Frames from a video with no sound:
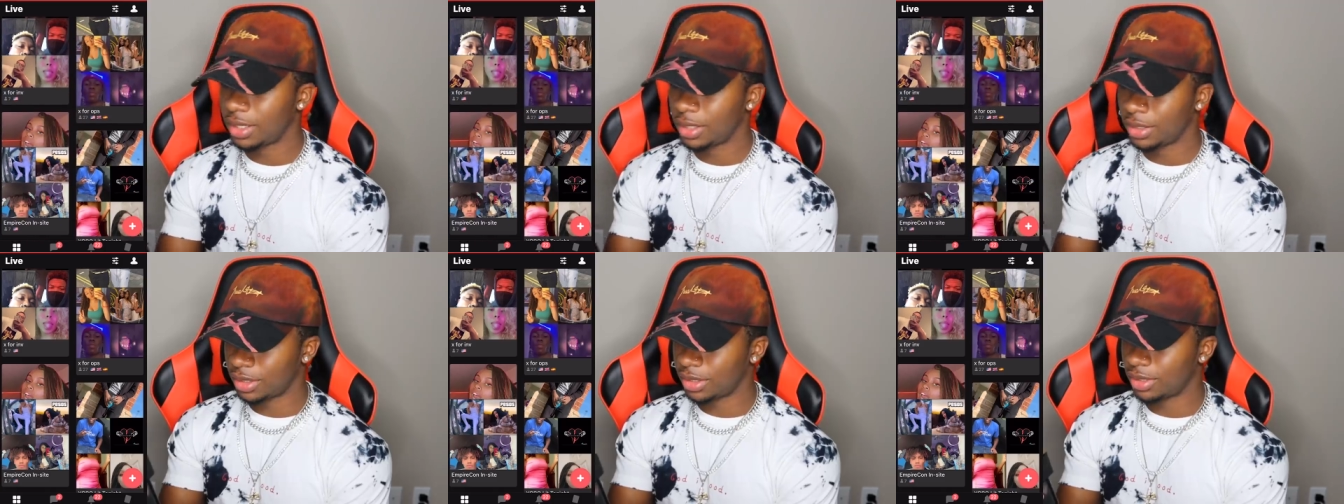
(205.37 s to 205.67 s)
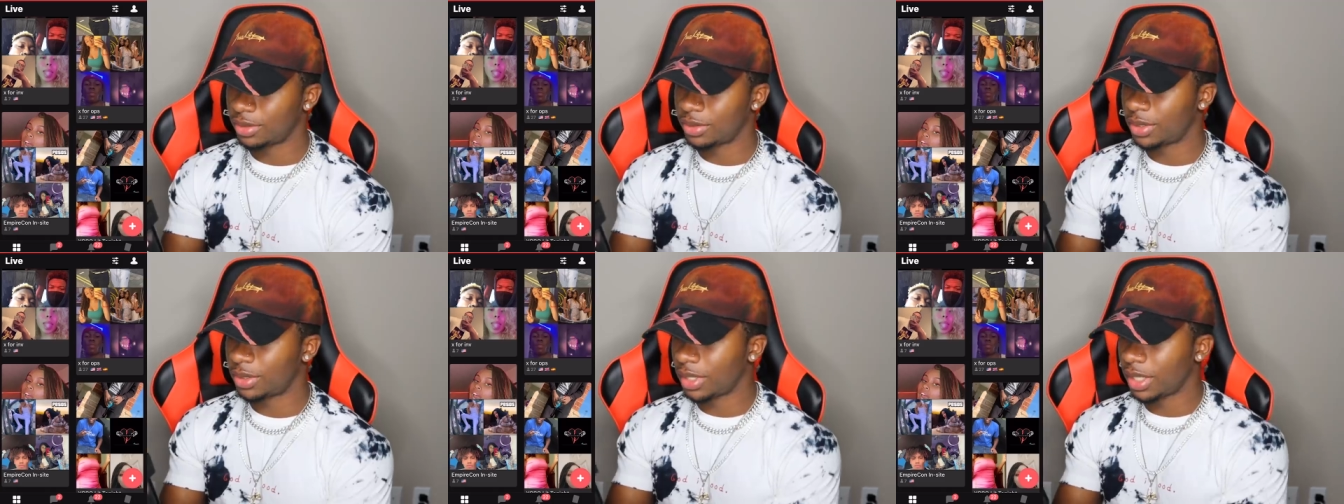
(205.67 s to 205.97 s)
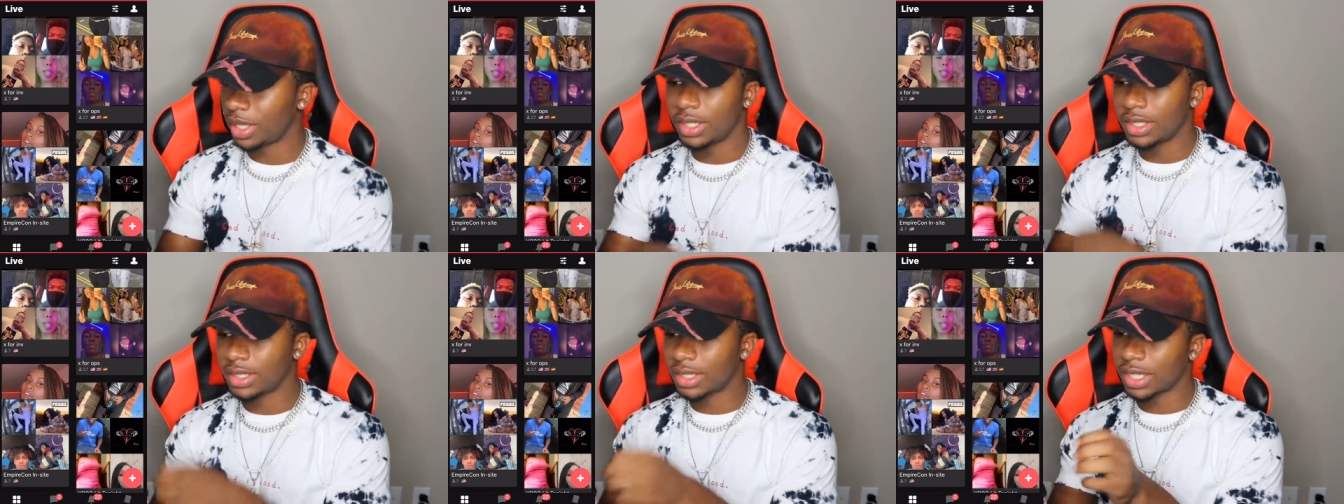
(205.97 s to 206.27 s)
You know what I'm
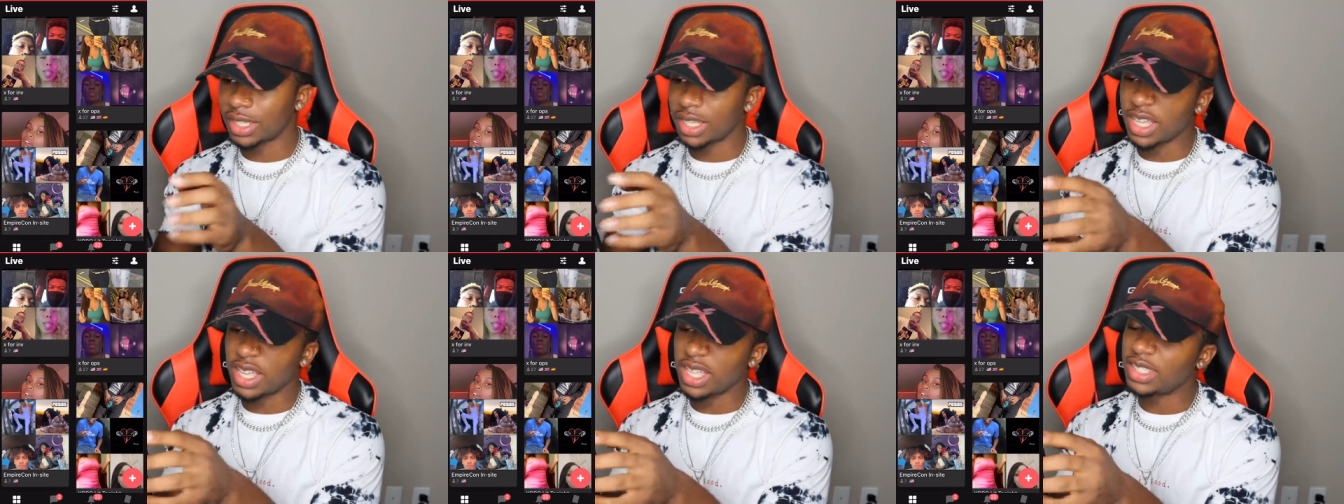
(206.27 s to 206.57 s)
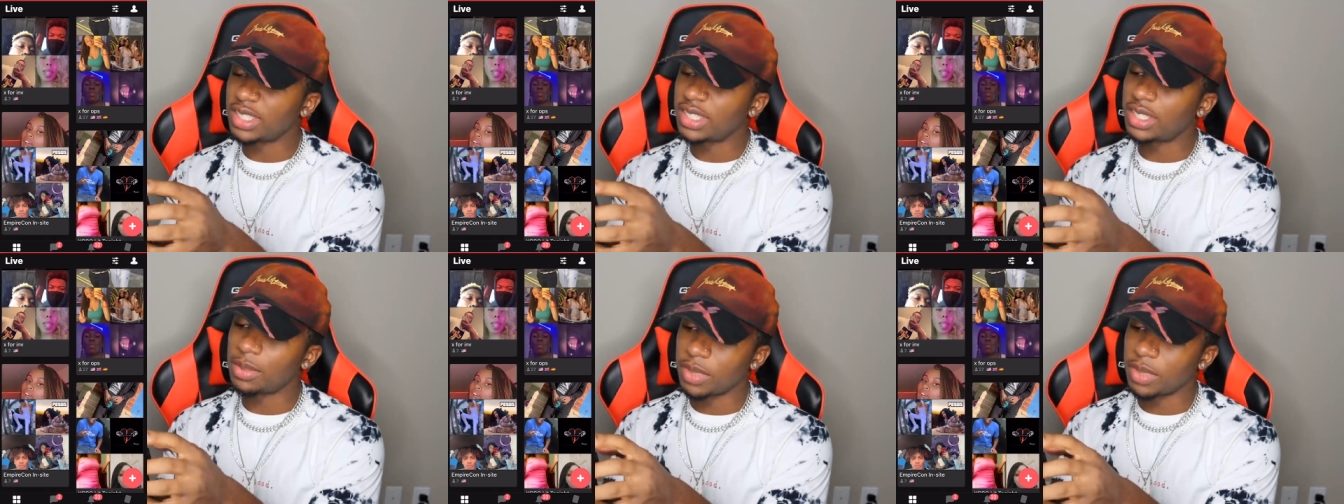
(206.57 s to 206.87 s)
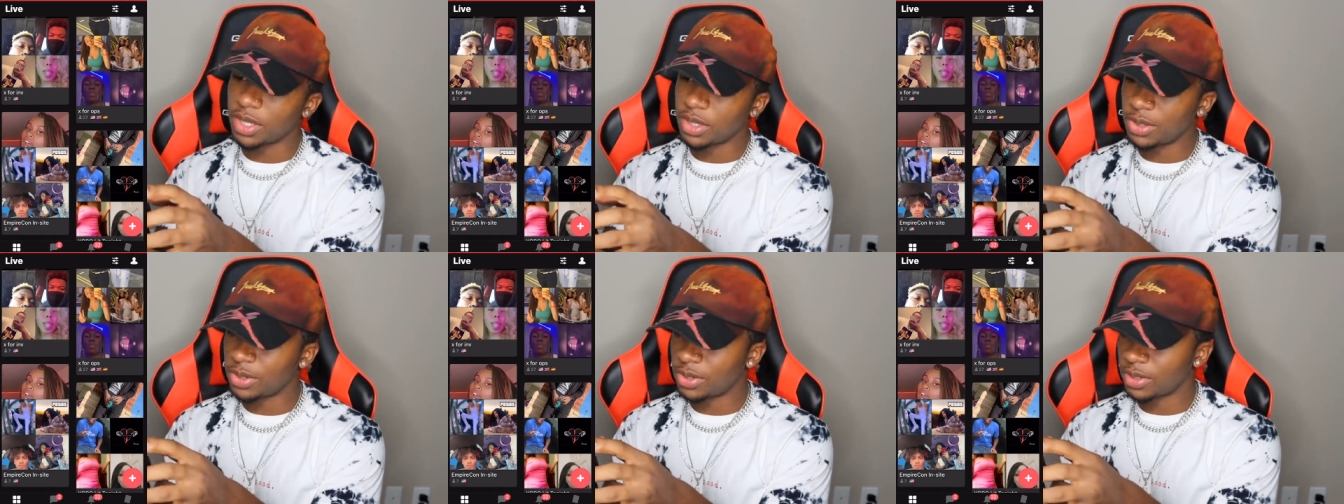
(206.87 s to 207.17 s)
saying? It's like an
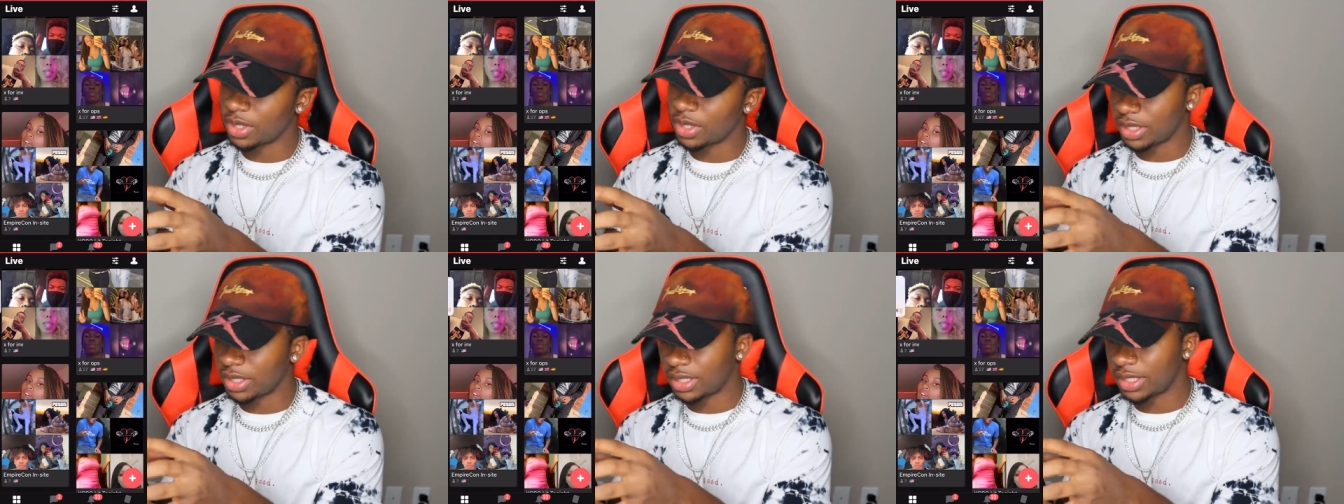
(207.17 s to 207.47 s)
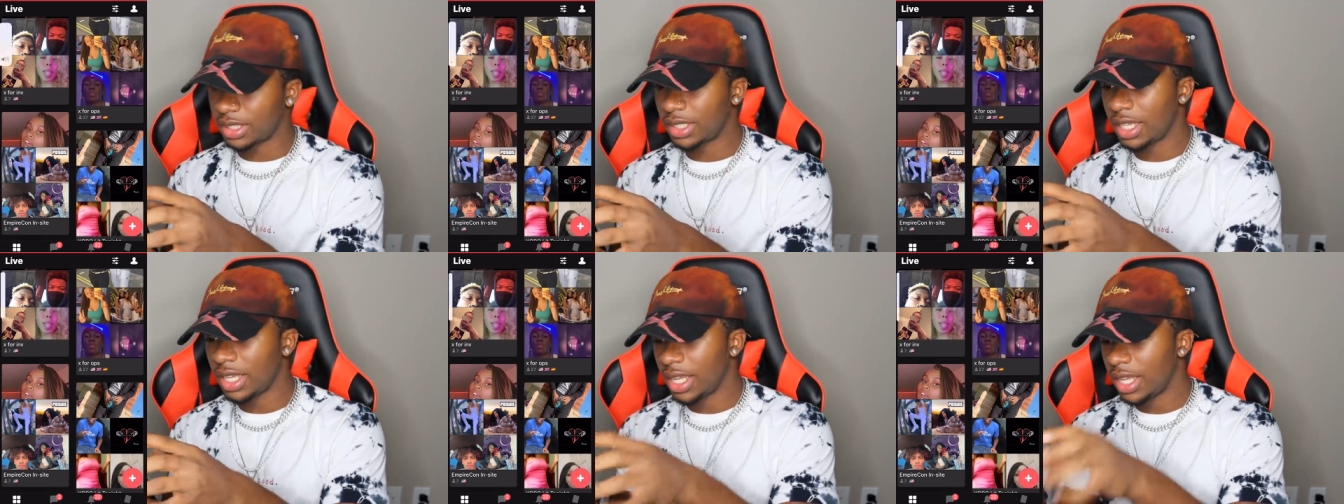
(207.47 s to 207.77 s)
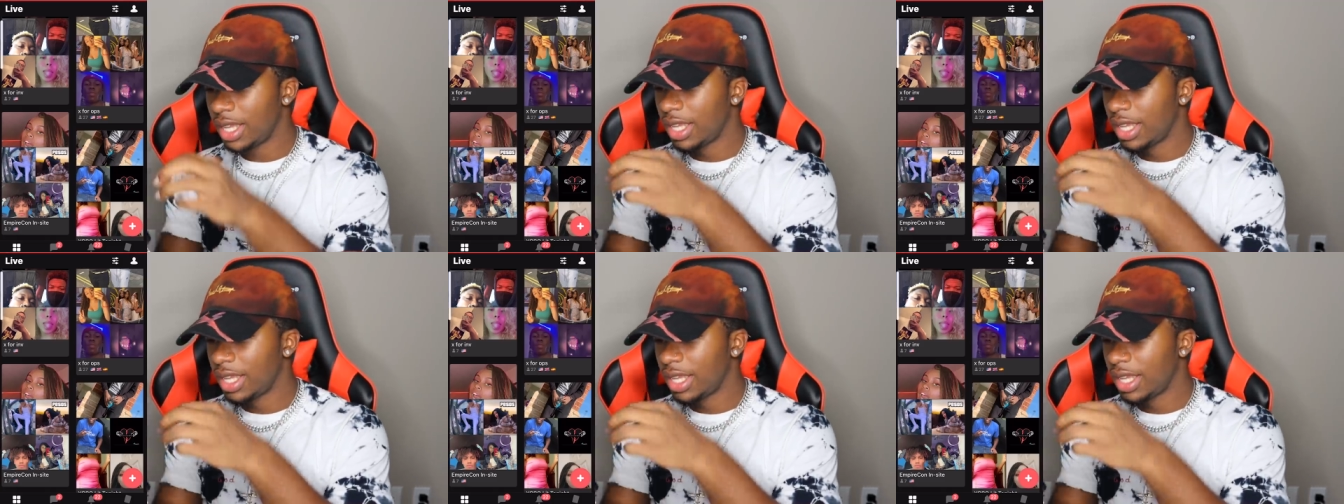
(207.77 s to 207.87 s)
intimate audience.